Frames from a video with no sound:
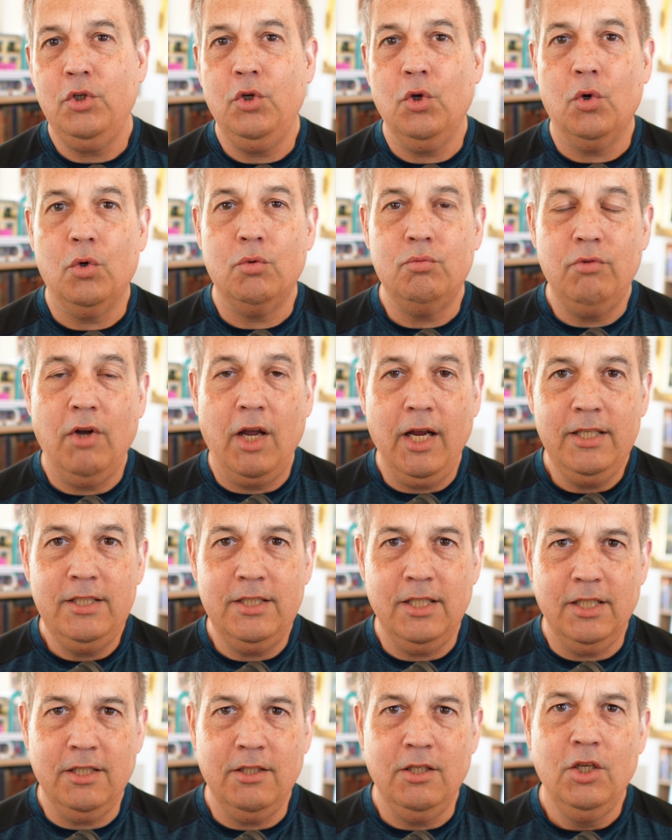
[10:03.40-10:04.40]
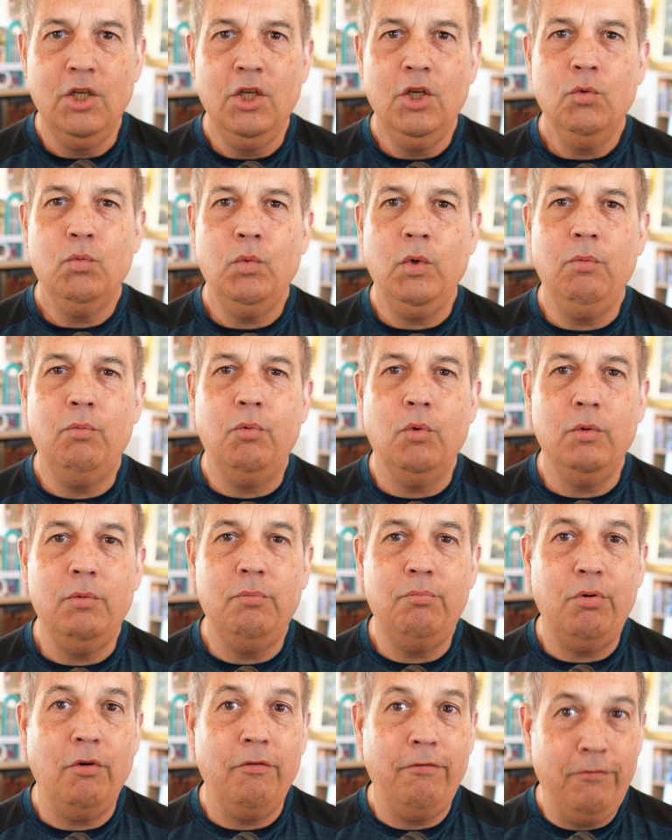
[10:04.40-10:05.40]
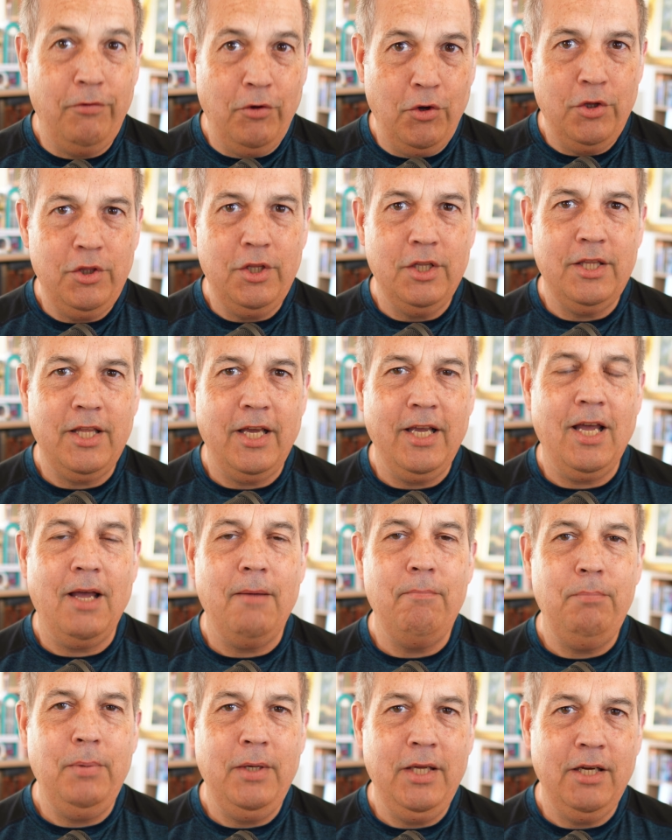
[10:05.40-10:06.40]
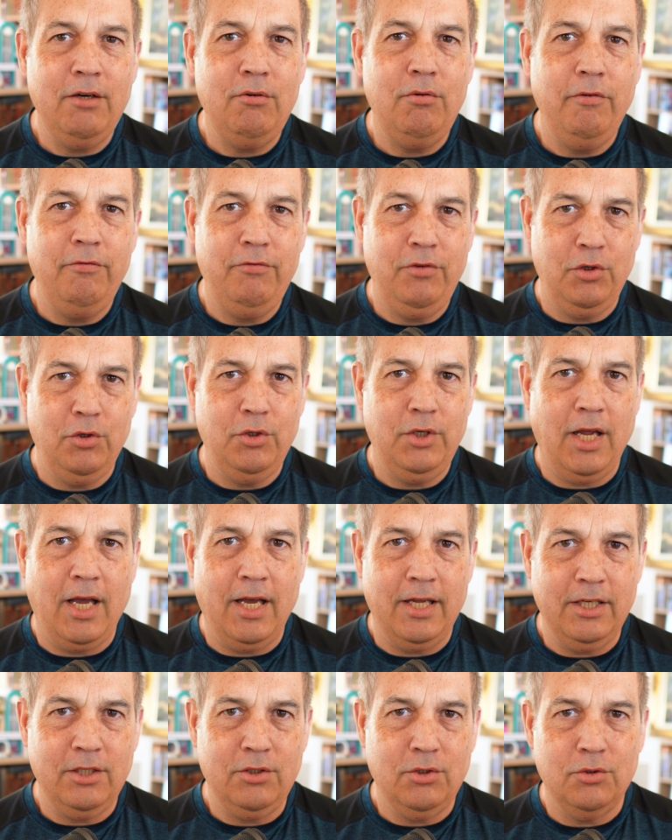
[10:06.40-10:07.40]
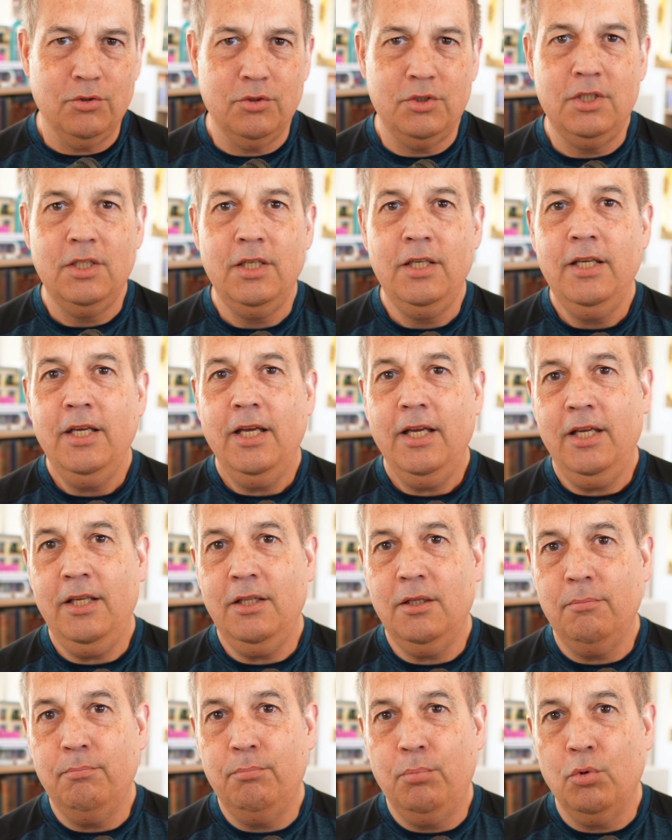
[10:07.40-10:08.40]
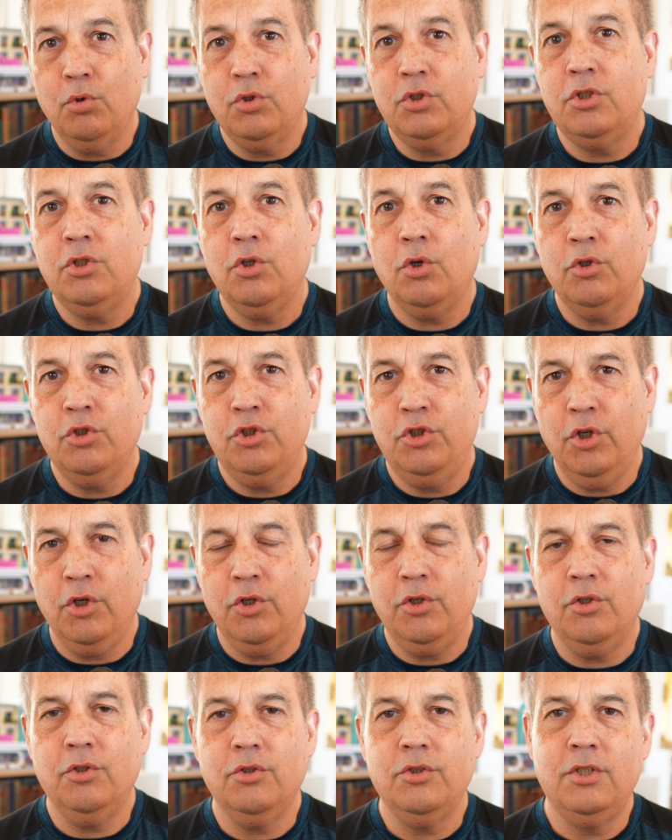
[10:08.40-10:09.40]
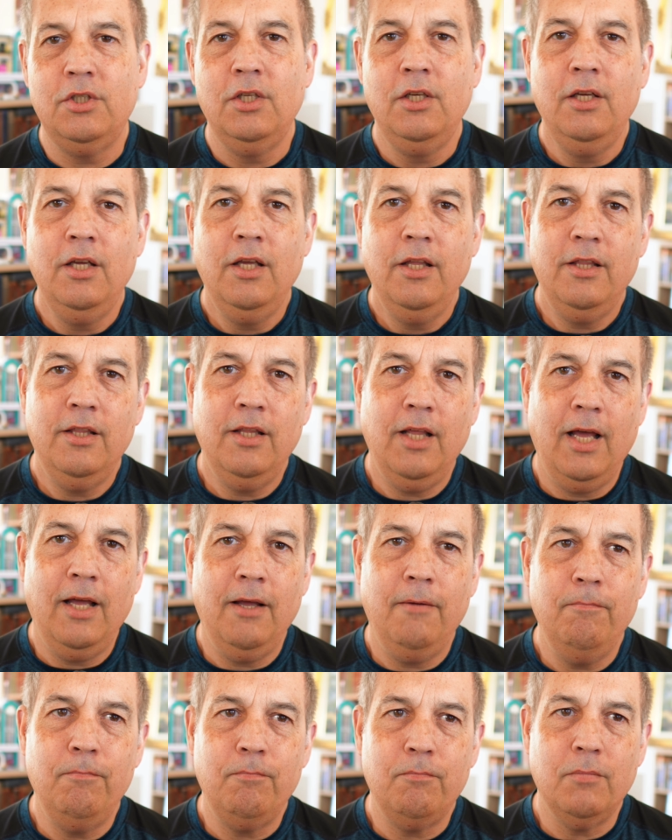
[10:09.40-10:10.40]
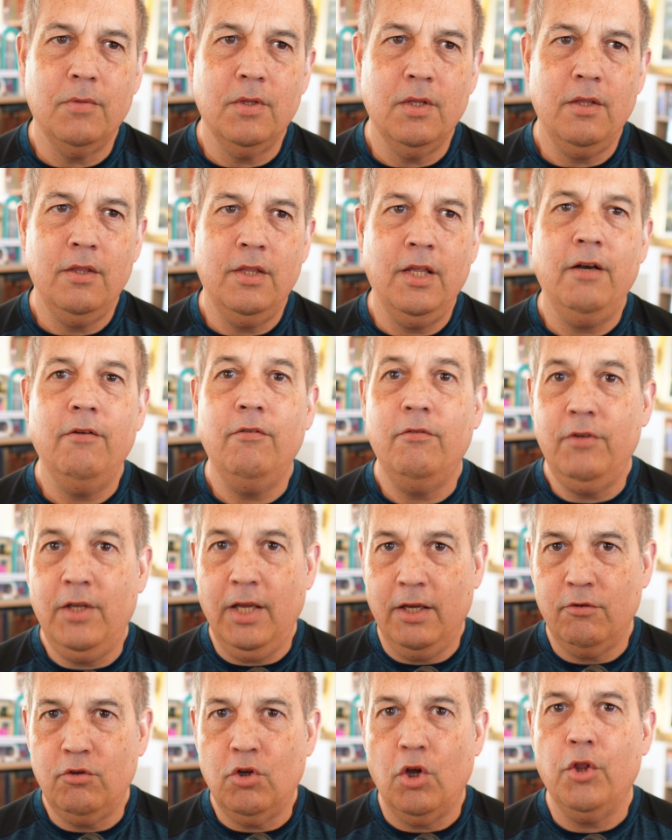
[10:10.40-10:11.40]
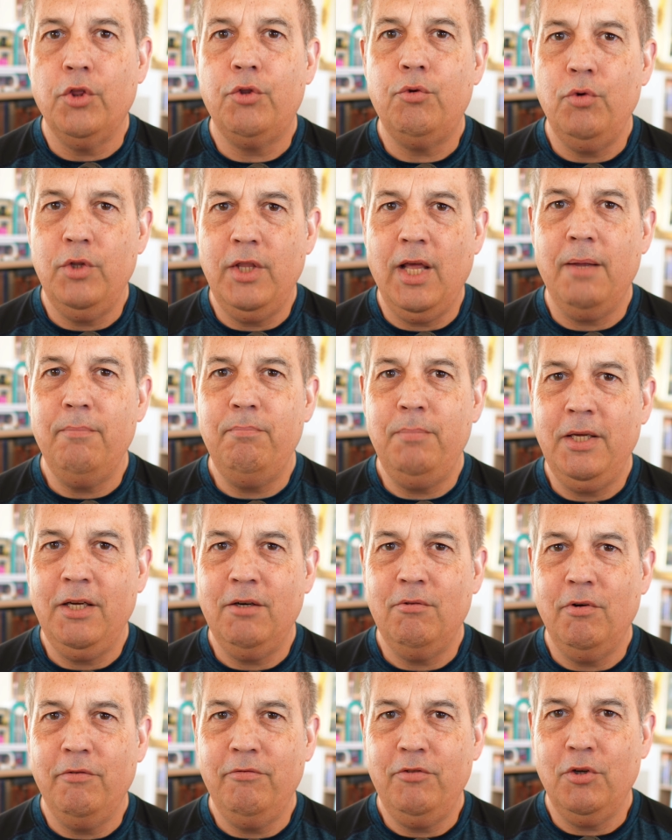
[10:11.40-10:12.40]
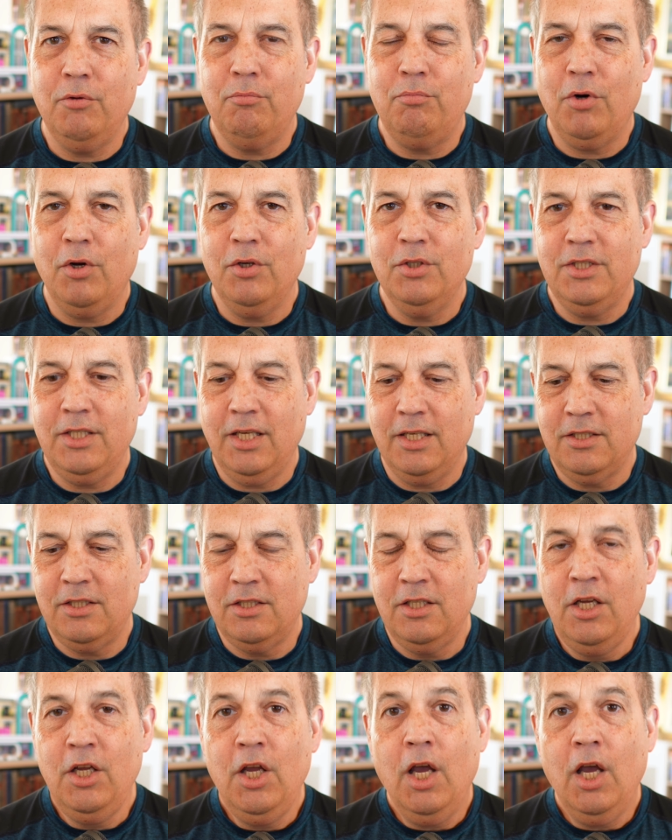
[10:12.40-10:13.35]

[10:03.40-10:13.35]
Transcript: your writing, we would prefer that they are peer reviewed articles, either books or journals, um, that have yeah, gone through that peer review process.